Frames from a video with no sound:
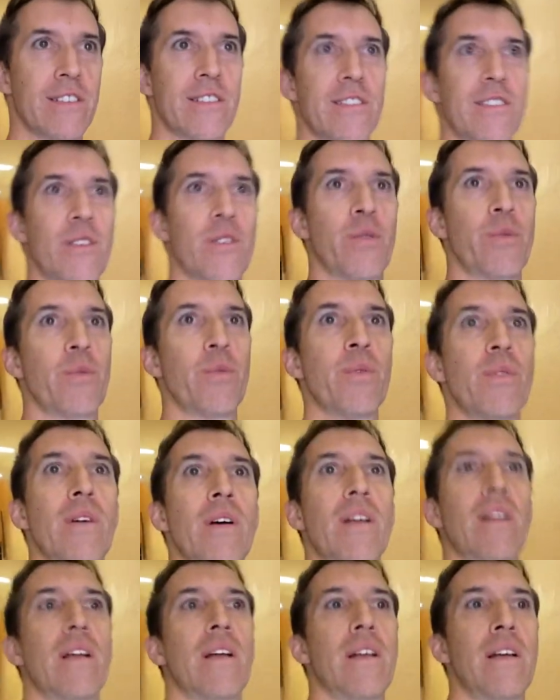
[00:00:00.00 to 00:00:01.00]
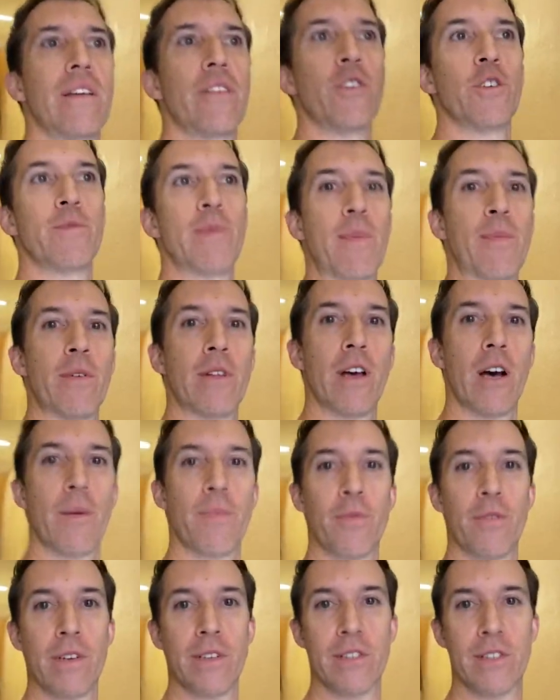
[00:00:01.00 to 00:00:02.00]
So those people on the
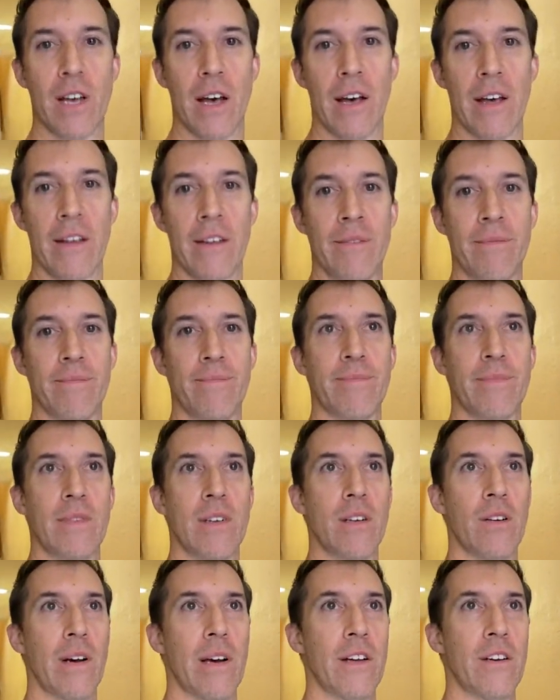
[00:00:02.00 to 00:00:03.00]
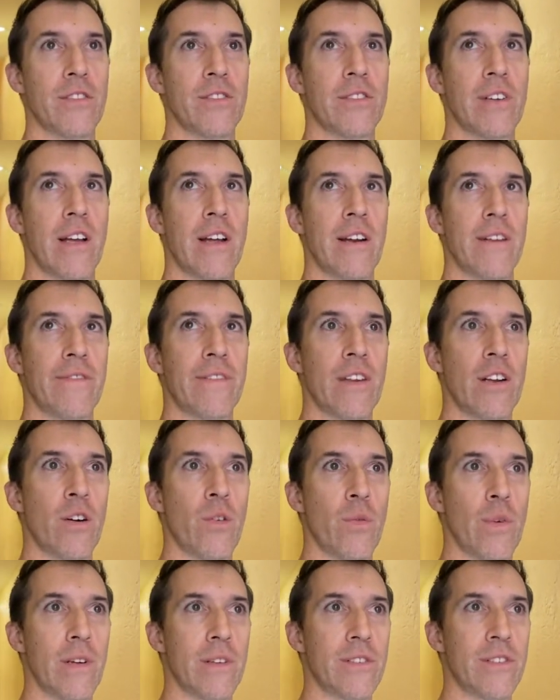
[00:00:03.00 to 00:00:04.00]
Upper East Side, you know, I understand if they don't
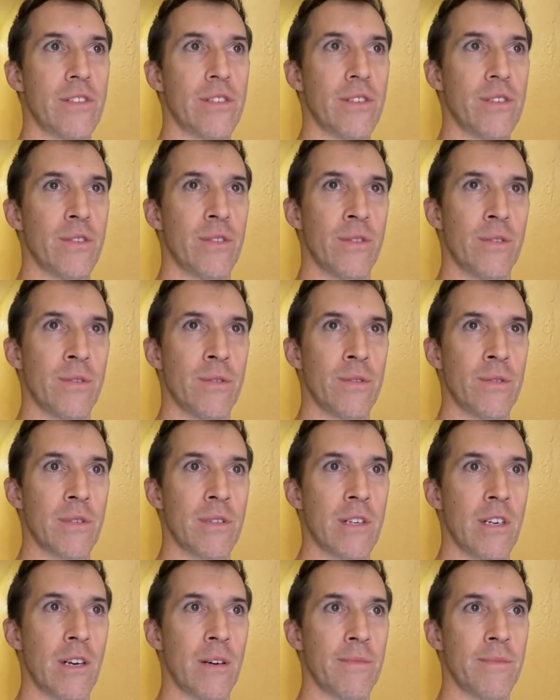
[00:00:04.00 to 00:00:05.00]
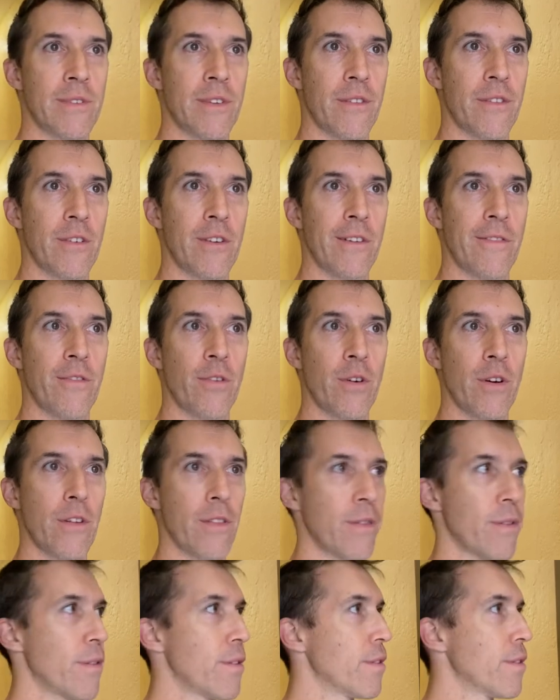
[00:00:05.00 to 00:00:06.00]
want to come to 34th
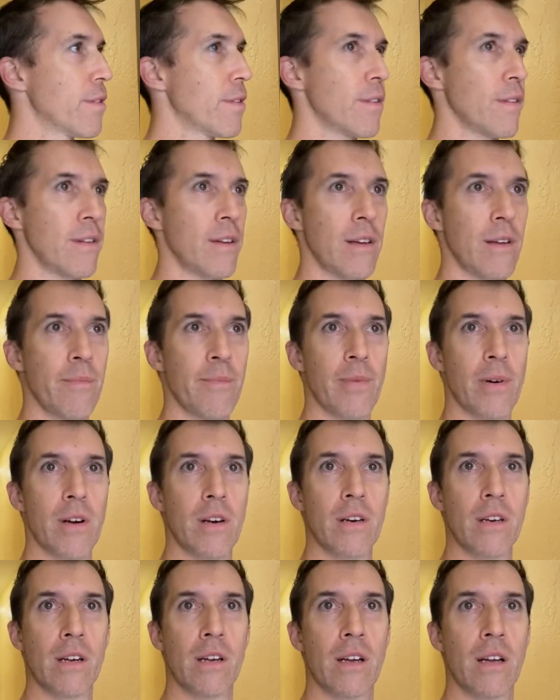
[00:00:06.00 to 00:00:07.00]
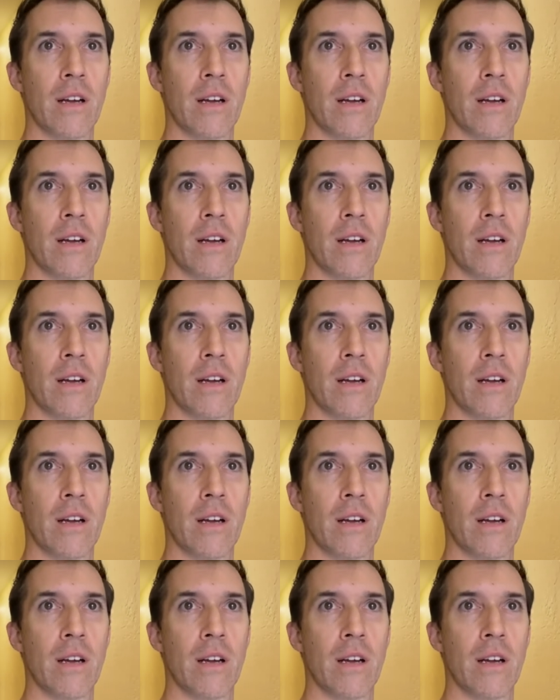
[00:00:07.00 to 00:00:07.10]
and Park.